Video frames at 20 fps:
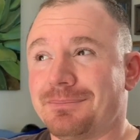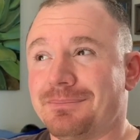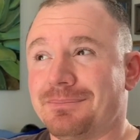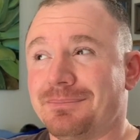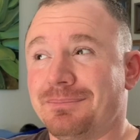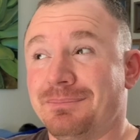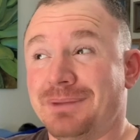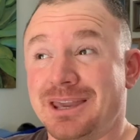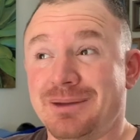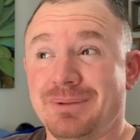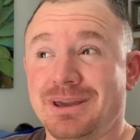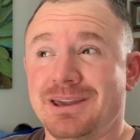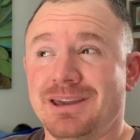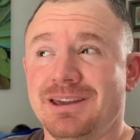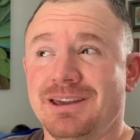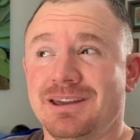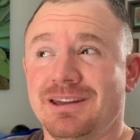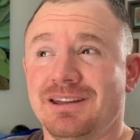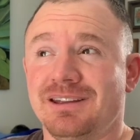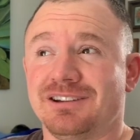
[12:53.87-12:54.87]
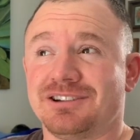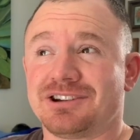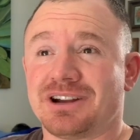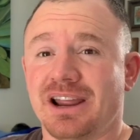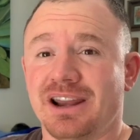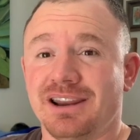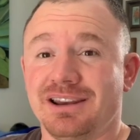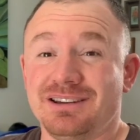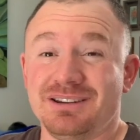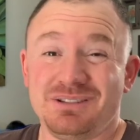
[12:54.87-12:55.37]
maybe try
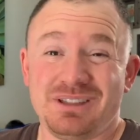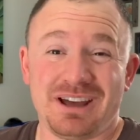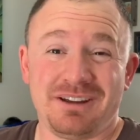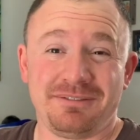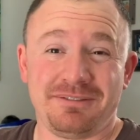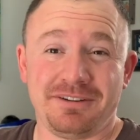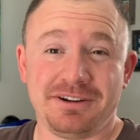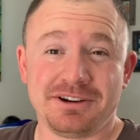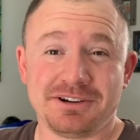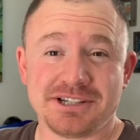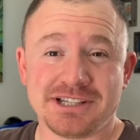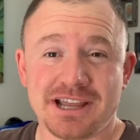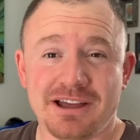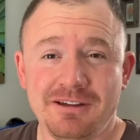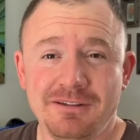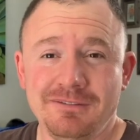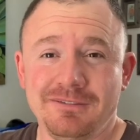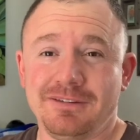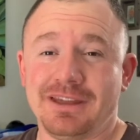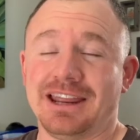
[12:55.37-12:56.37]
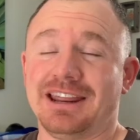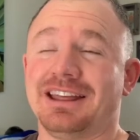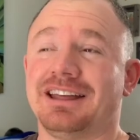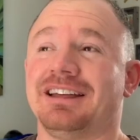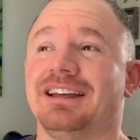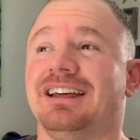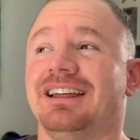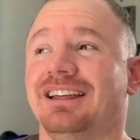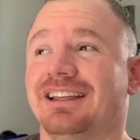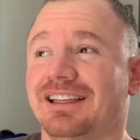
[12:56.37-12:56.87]
to do that for yourself. Like
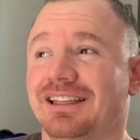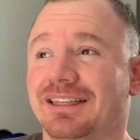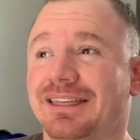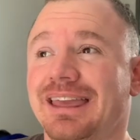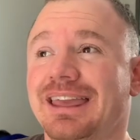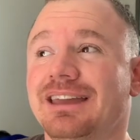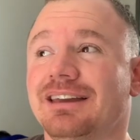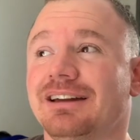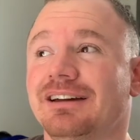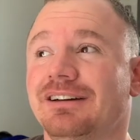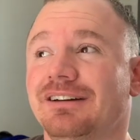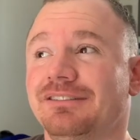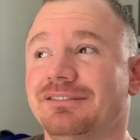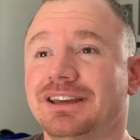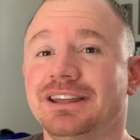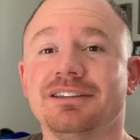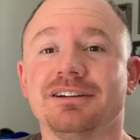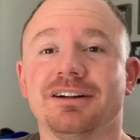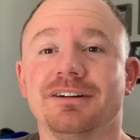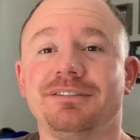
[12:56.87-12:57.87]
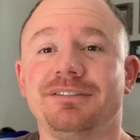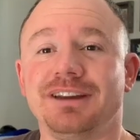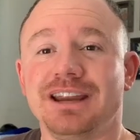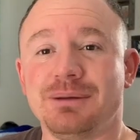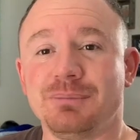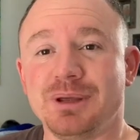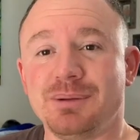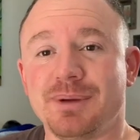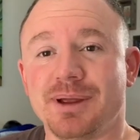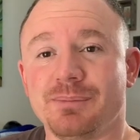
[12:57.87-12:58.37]
think of either a
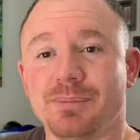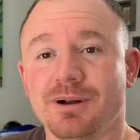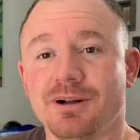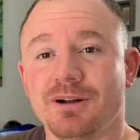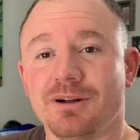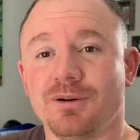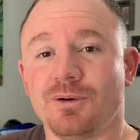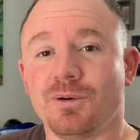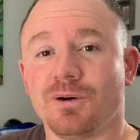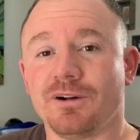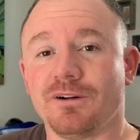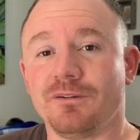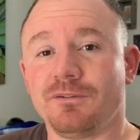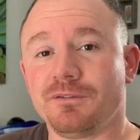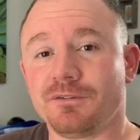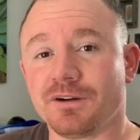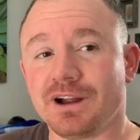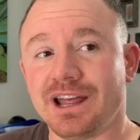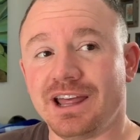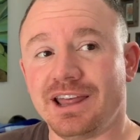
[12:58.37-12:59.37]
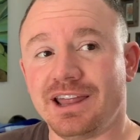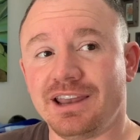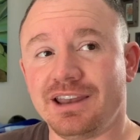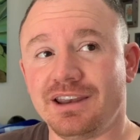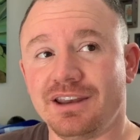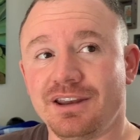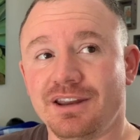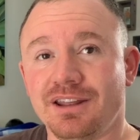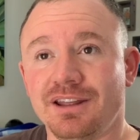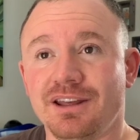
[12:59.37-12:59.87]
family member or a
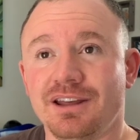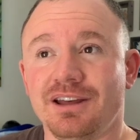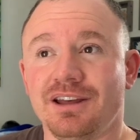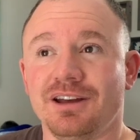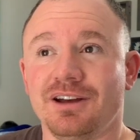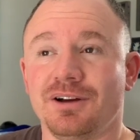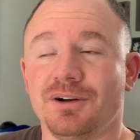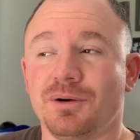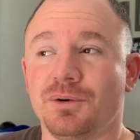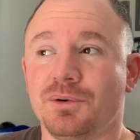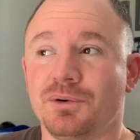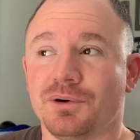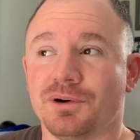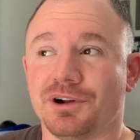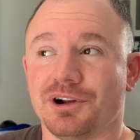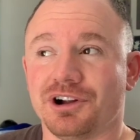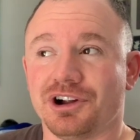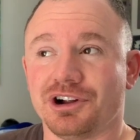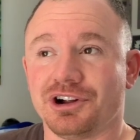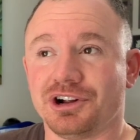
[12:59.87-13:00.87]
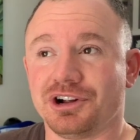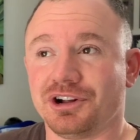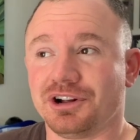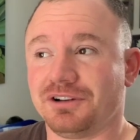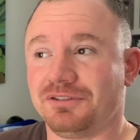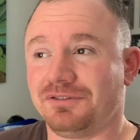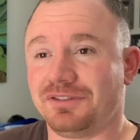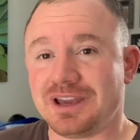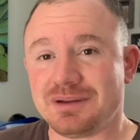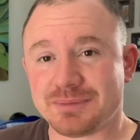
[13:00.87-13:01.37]
friend or a
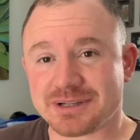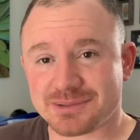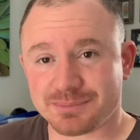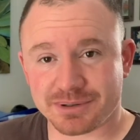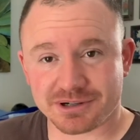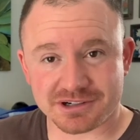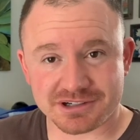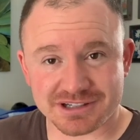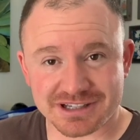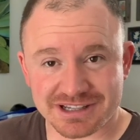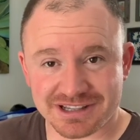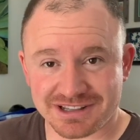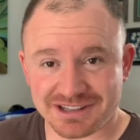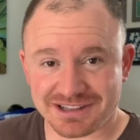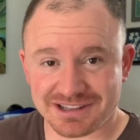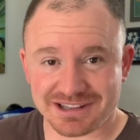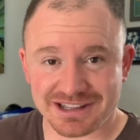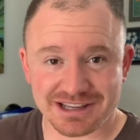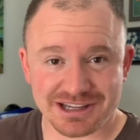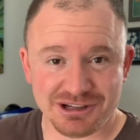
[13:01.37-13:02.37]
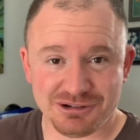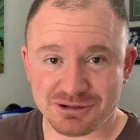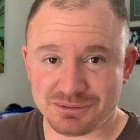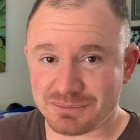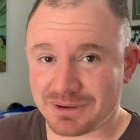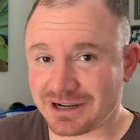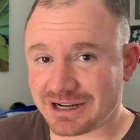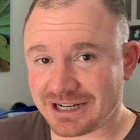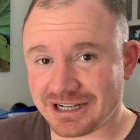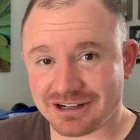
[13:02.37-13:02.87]
famous person that you
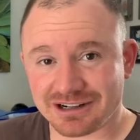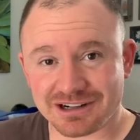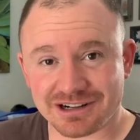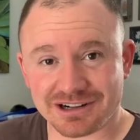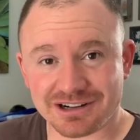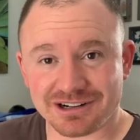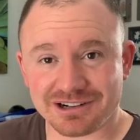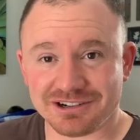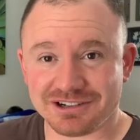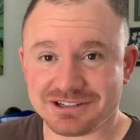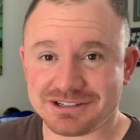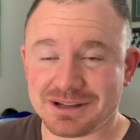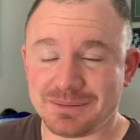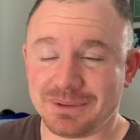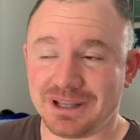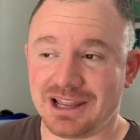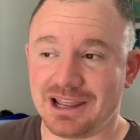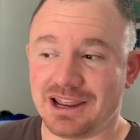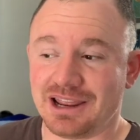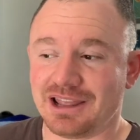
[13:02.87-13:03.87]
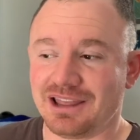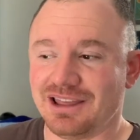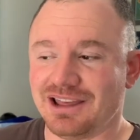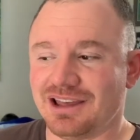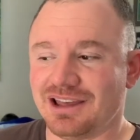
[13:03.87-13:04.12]
admire or something